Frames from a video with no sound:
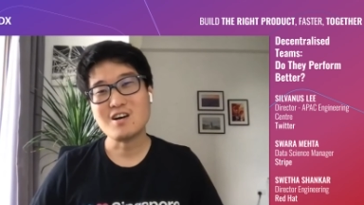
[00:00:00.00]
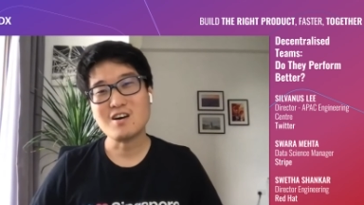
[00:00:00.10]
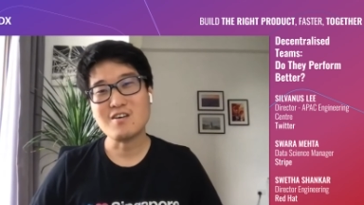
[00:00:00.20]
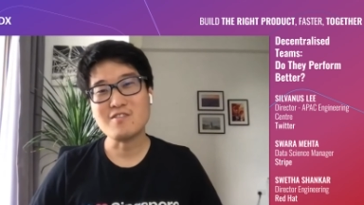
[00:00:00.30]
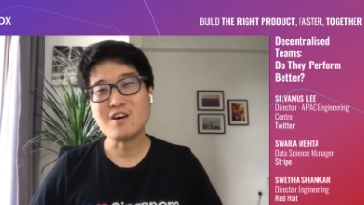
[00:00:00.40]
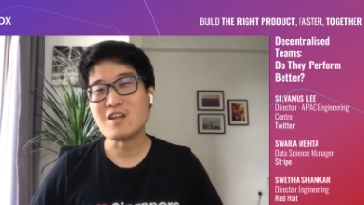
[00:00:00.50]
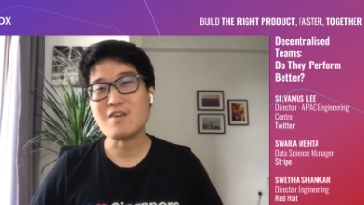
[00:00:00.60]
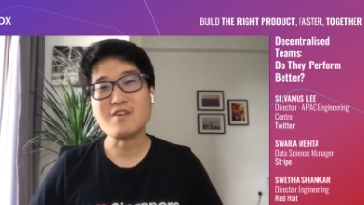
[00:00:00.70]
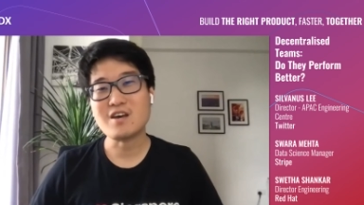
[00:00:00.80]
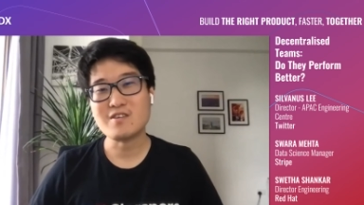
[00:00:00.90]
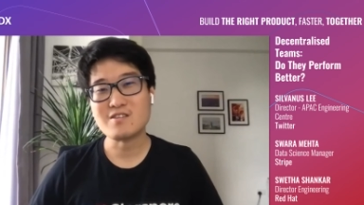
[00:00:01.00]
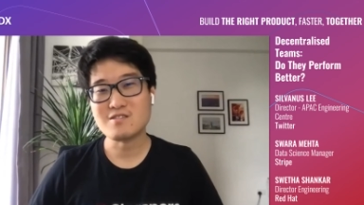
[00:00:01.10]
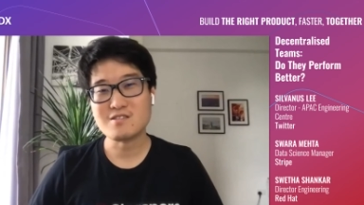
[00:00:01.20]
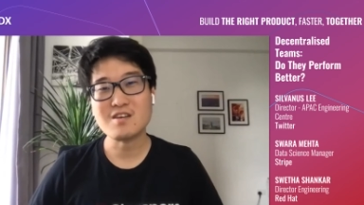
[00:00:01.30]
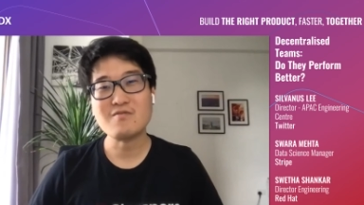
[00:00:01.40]
of not ever
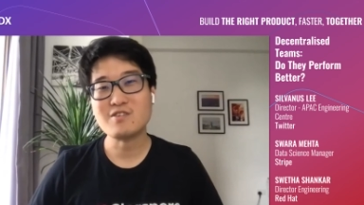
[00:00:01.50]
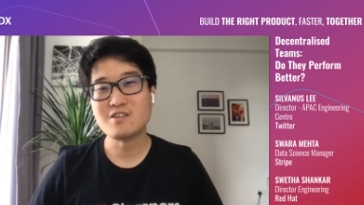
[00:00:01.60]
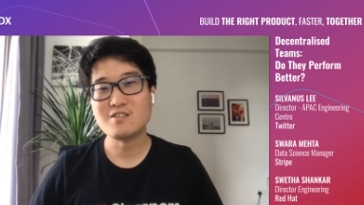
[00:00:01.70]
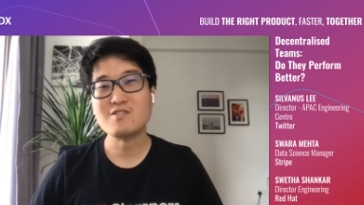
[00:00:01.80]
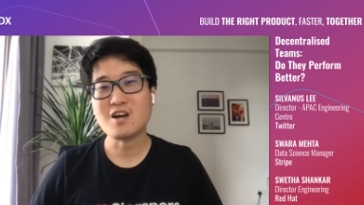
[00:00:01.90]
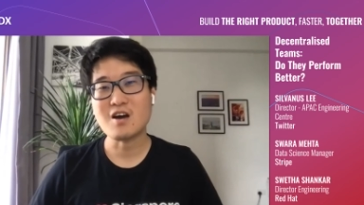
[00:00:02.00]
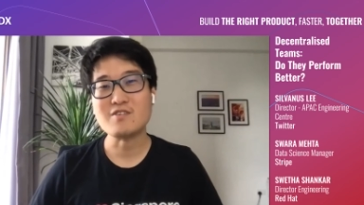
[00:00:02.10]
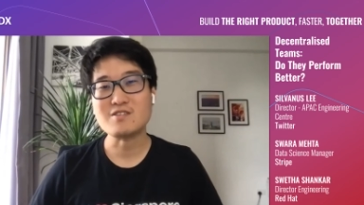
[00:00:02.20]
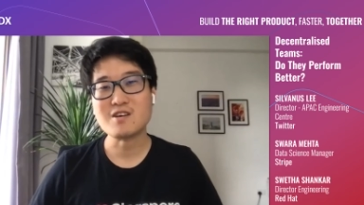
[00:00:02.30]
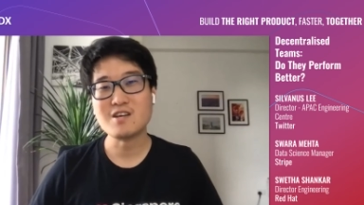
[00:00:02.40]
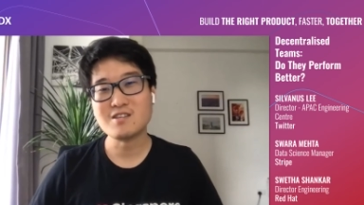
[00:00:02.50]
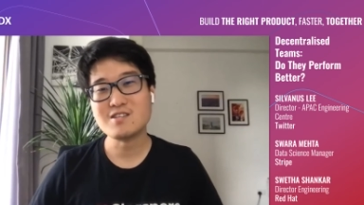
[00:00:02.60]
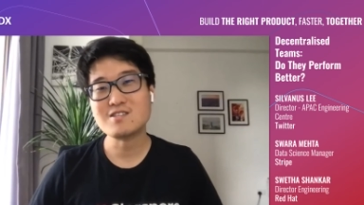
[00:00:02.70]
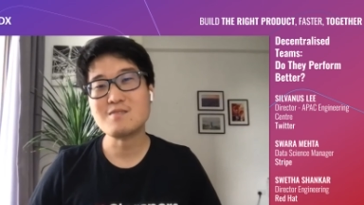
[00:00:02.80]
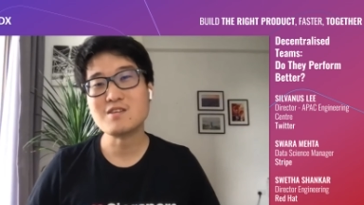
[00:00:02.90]
having to set foot into the office, right? And
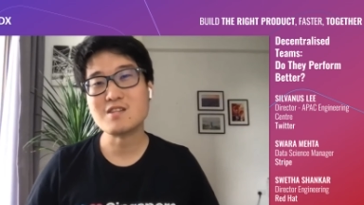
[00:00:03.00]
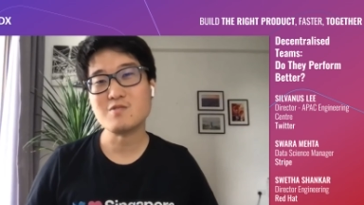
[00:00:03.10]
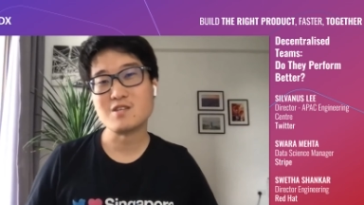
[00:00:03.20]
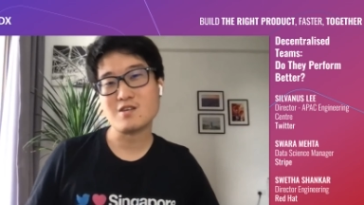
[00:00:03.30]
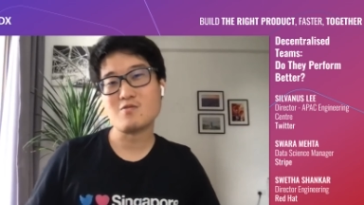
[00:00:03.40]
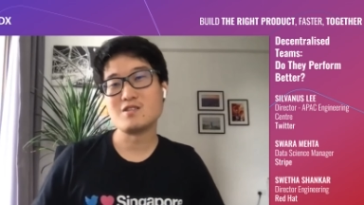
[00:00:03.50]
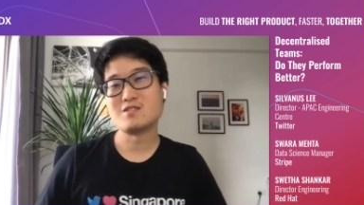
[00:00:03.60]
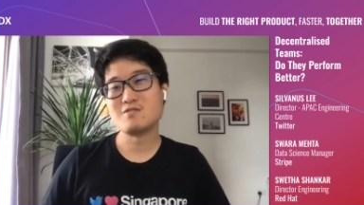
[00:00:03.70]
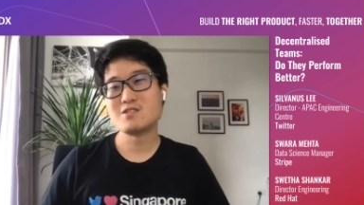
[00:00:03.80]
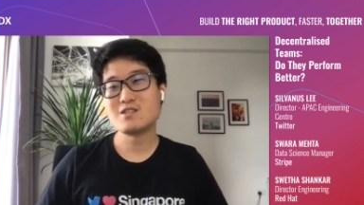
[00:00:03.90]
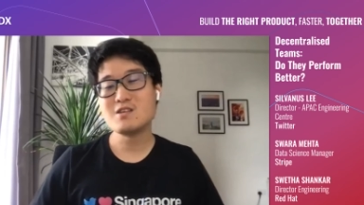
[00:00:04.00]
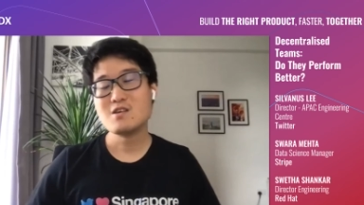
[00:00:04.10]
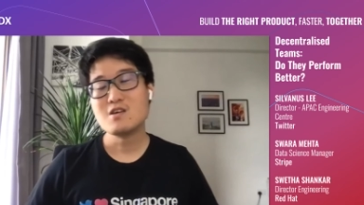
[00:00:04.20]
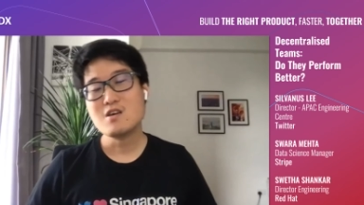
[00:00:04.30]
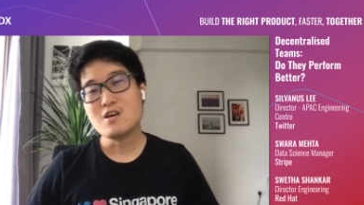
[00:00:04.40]
this is something that we take quite seriously.